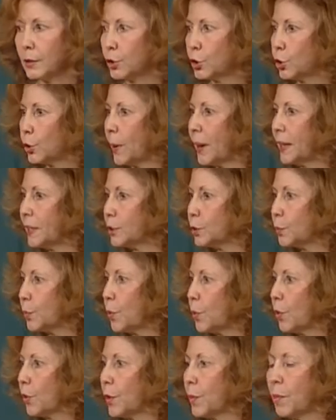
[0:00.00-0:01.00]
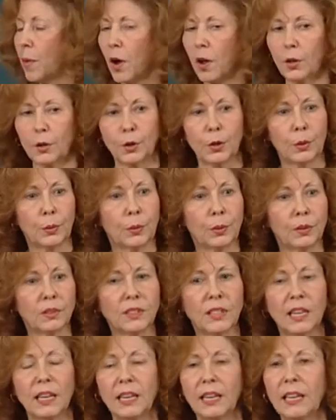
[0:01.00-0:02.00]
transporter
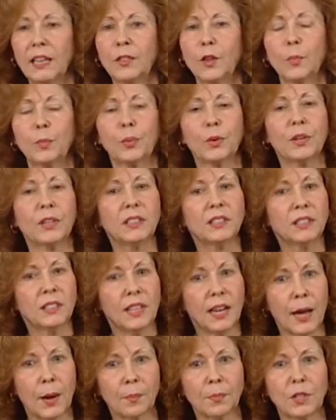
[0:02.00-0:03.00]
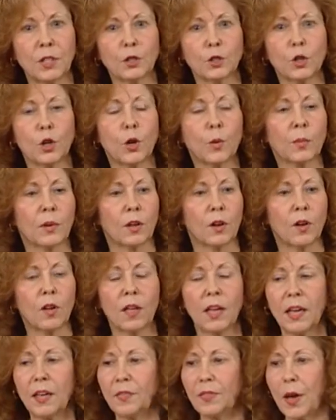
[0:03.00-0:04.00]
molecules in the presynaptic terminal
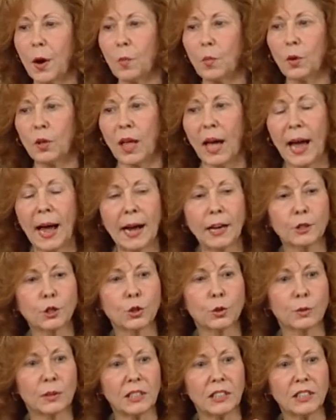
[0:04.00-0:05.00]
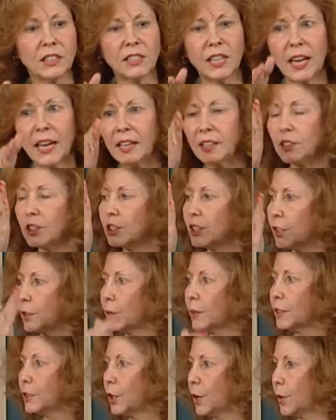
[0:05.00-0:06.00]
that will actually take
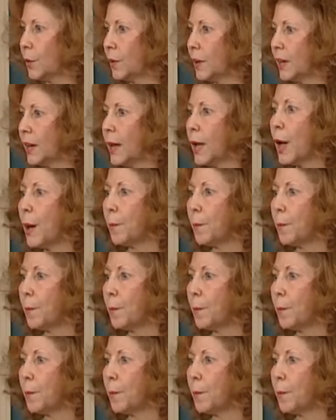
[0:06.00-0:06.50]
serotonin